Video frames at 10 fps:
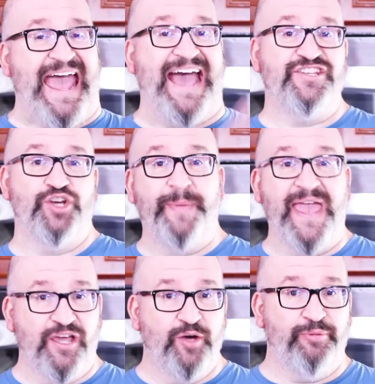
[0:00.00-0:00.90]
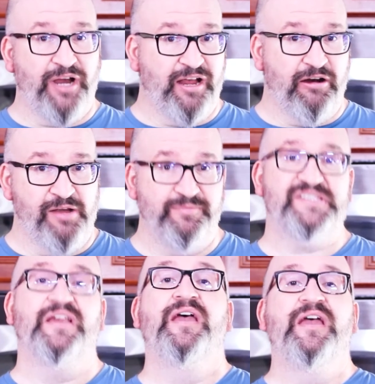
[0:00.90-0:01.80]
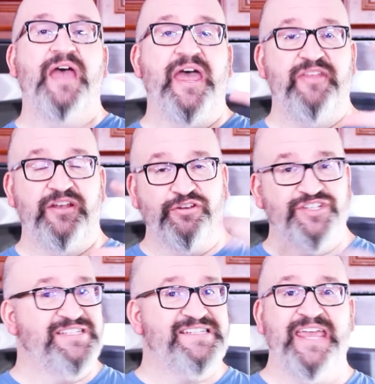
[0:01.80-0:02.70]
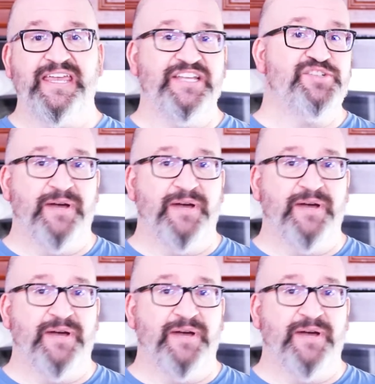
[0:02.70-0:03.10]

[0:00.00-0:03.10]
add your PANKO breadcrumbs, and then you're just gonna take each